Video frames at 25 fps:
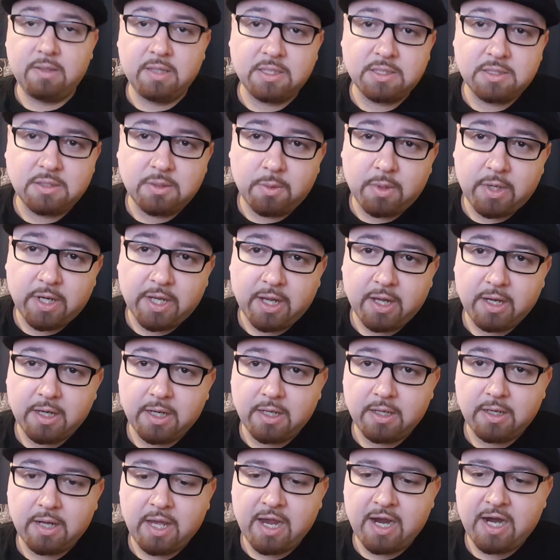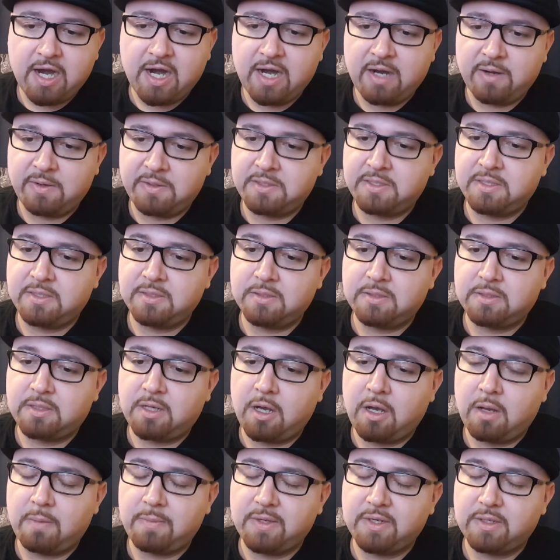this is the one I got at Harrison's
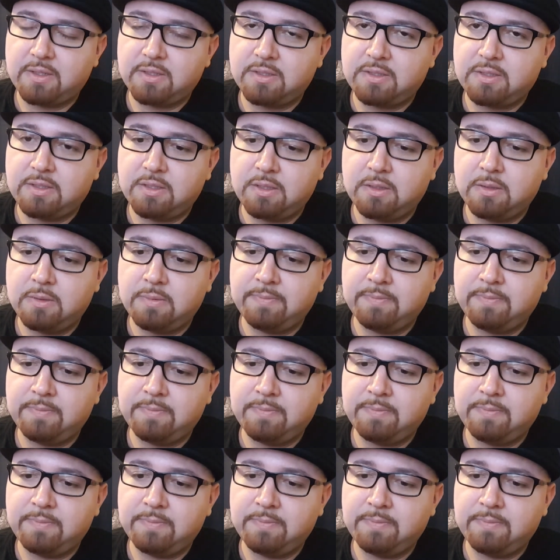Comics.